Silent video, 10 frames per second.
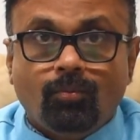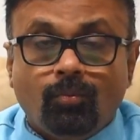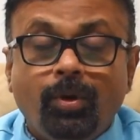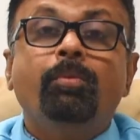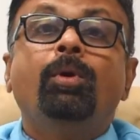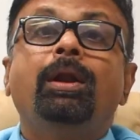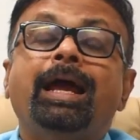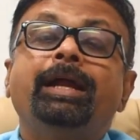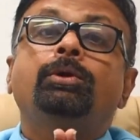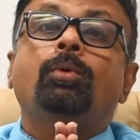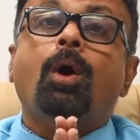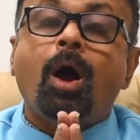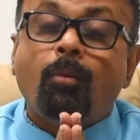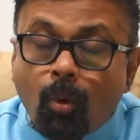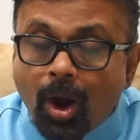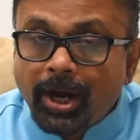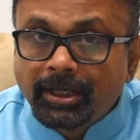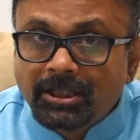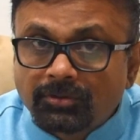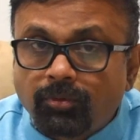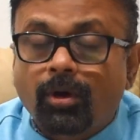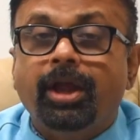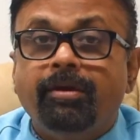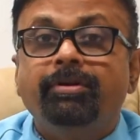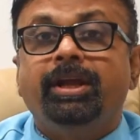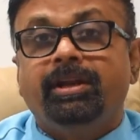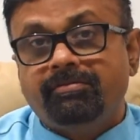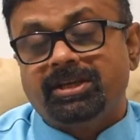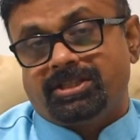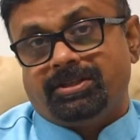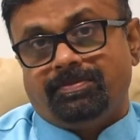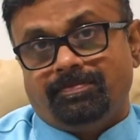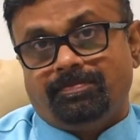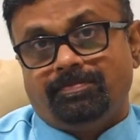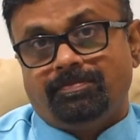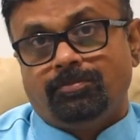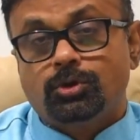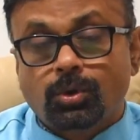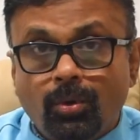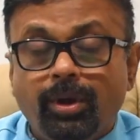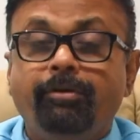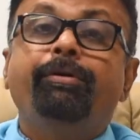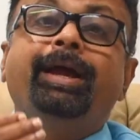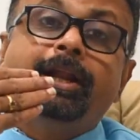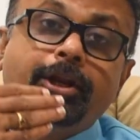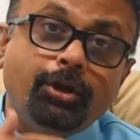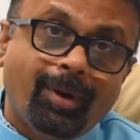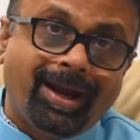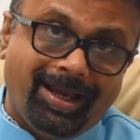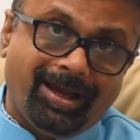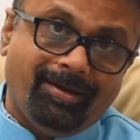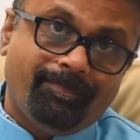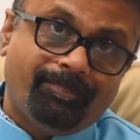We would like to avoid this for every investor. So if we get a new idea,